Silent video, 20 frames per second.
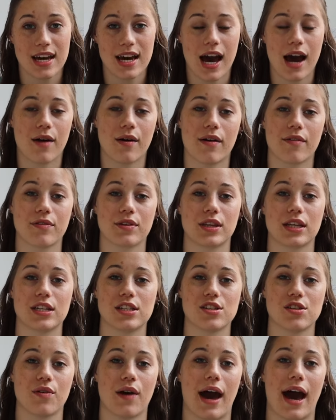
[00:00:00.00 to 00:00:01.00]
However, they
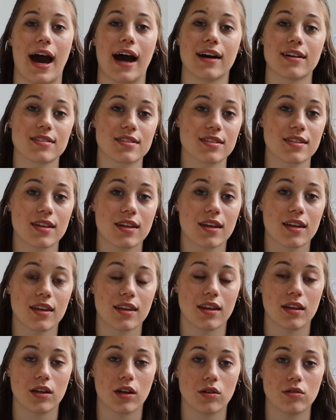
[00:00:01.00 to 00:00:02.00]
do ask
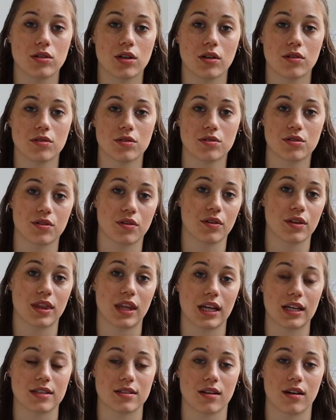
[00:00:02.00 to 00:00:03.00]
that you don't do certain
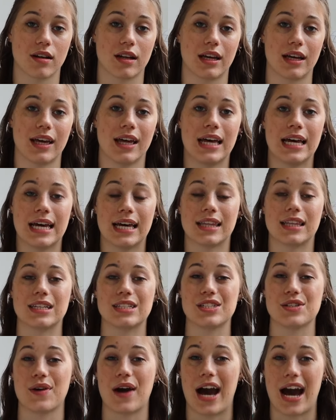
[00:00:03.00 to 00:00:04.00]
things on it. They
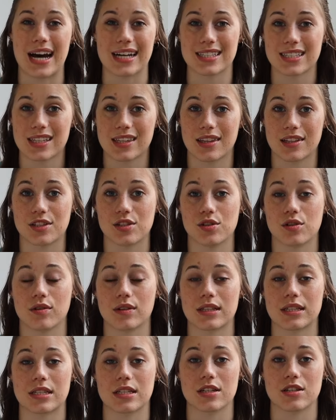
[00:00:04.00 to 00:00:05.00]
do ask that you don't
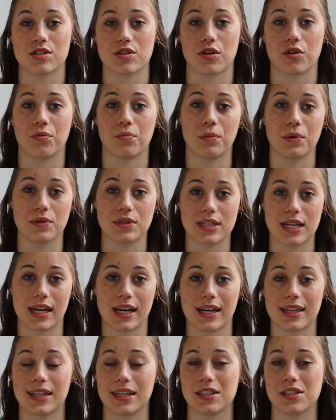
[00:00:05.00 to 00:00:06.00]
listen to certain
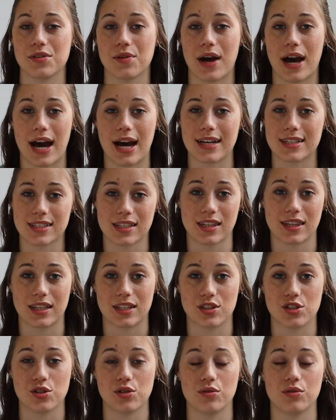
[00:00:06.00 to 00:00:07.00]
music, and they do ask
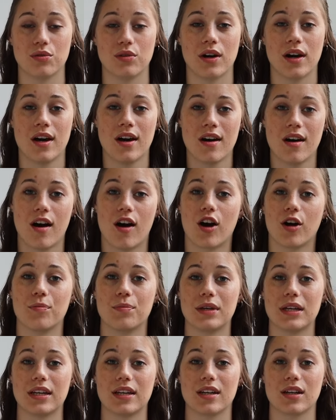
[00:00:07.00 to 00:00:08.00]
that you are
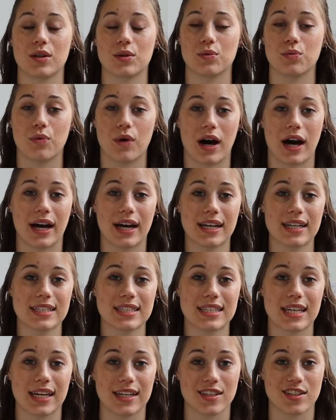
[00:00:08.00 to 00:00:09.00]
being
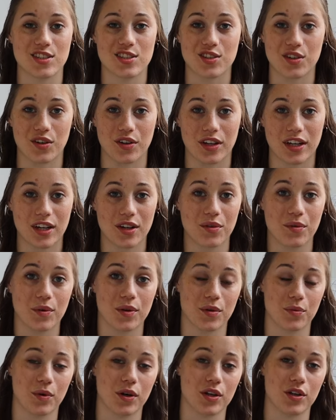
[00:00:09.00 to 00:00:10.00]
wise and discerning
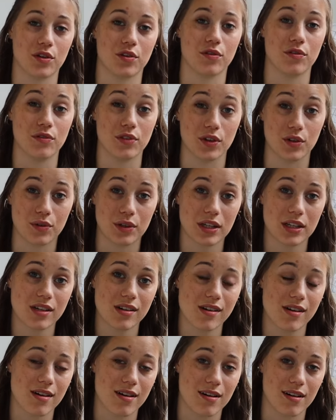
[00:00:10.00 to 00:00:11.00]
with what you're viewing
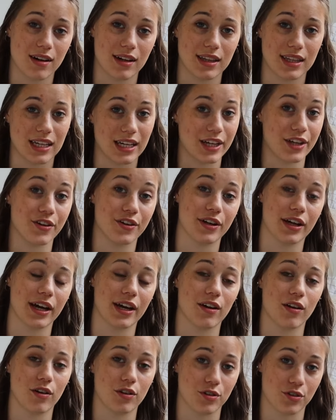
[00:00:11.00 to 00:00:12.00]
on the
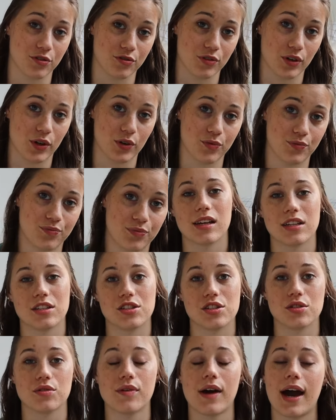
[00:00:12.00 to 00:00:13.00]
internet on your phone. They
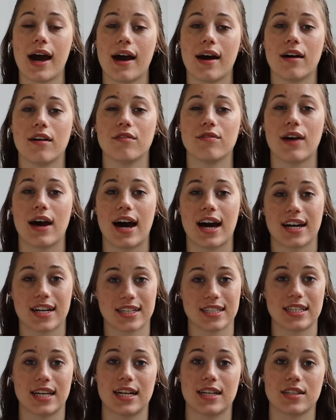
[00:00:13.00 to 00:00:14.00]
do have
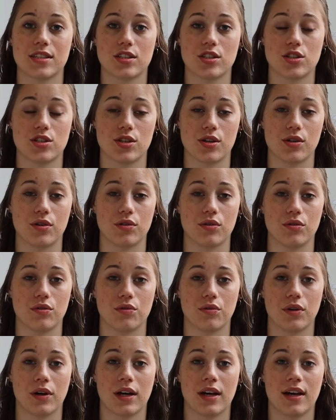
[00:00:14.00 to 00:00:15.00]
access
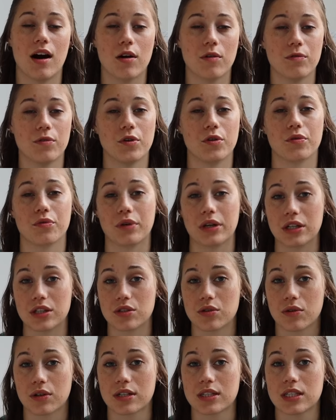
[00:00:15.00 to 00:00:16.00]
to helpful
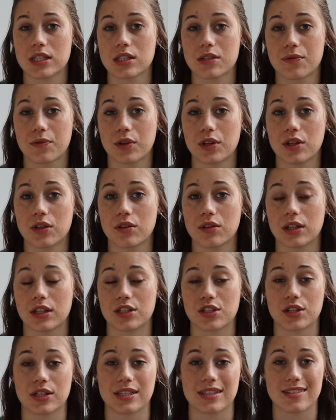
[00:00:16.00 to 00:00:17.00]
resources for you
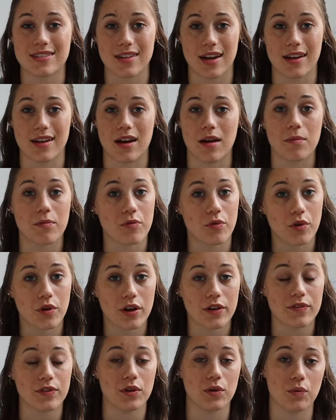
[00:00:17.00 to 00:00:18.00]
that you can sign up for
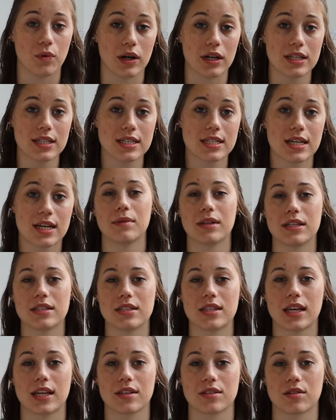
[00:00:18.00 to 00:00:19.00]
if you want. These
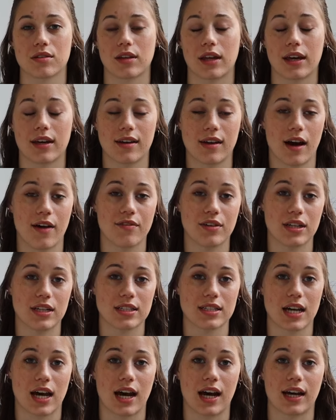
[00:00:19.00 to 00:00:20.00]
things are like
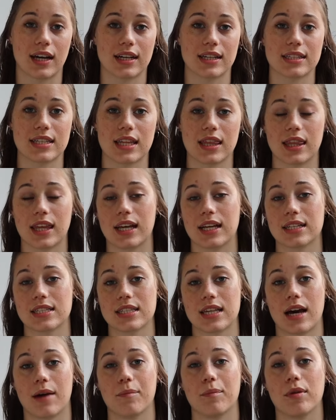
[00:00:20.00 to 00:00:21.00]
Covenant Eyes and things
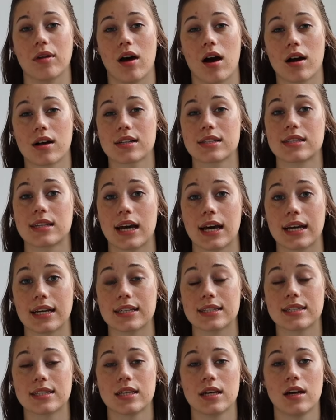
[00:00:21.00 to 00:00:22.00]
that block
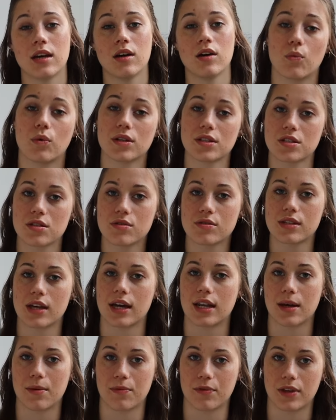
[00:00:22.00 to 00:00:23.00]
sites. Once you
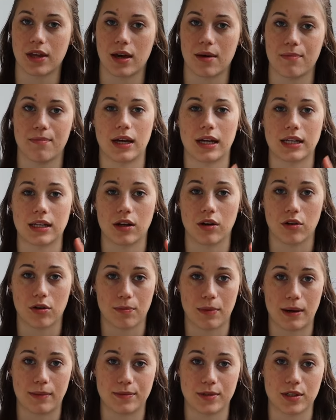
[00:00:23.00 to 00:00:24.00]
sign up for them and go to
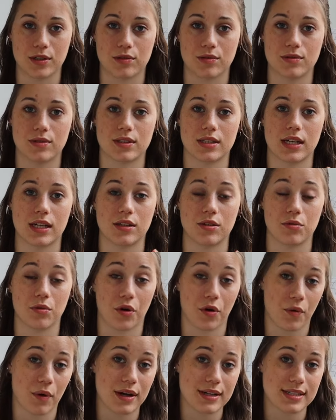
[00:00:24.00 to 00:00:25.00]
Bob Jones and you
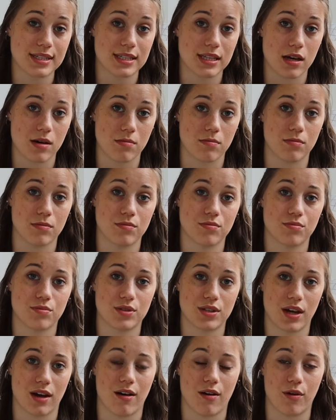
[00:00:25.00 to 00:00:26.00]
request them
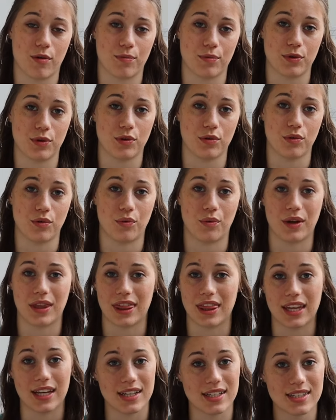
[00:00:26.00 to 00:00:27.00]
to help you with
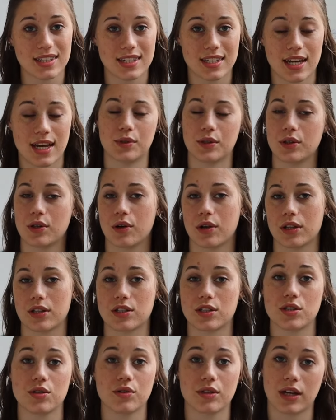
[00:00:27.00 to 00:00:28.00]
this, you can go to the
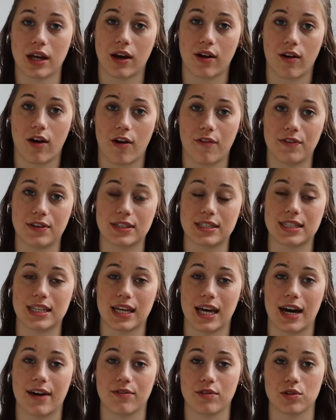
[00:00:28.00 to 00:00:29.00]
student care office and
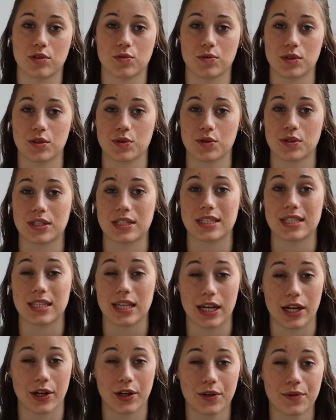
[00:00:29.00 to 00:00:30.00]
they have those resources
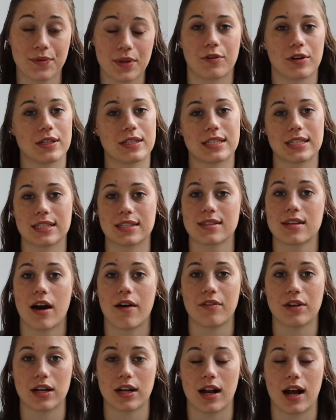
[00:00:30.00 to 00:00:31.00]
there. For instance,
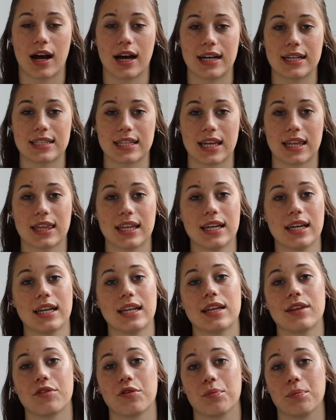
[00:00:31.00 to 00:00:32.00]
Covenant Eyes, I think it
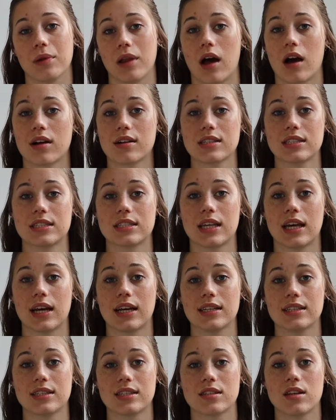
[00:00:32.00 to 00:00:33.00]
either blocks
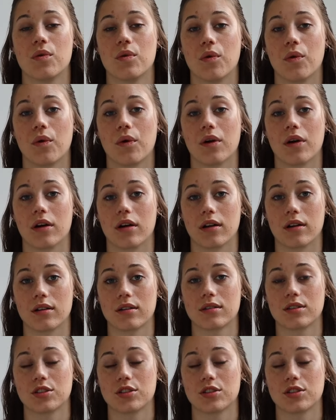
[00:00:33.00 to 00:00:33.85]
sites or